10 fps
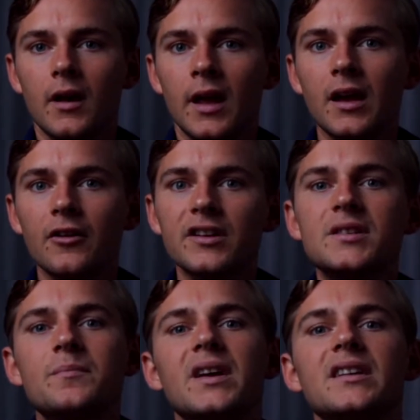Here is
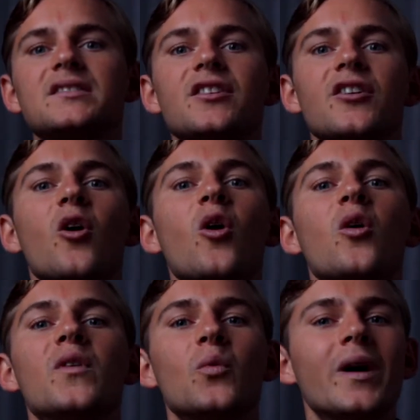a picture
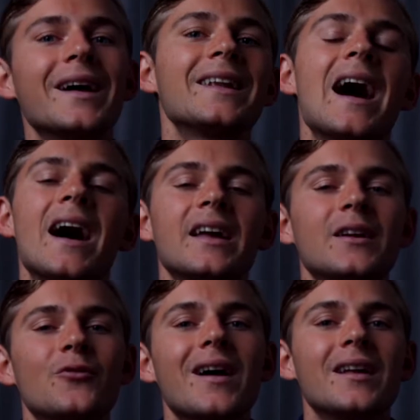of when I
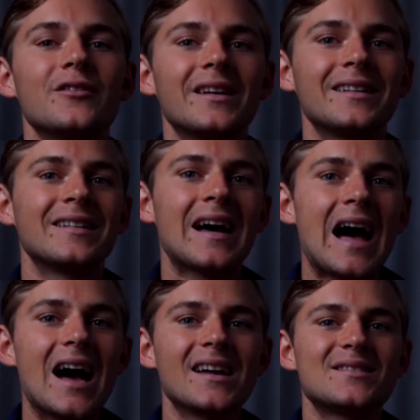graduated
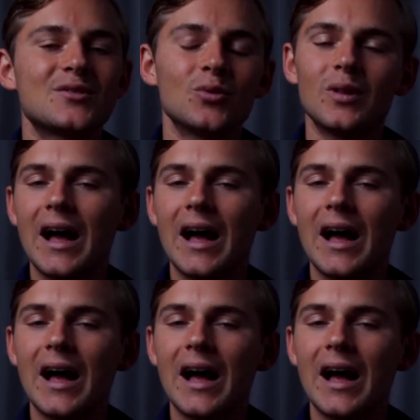high school.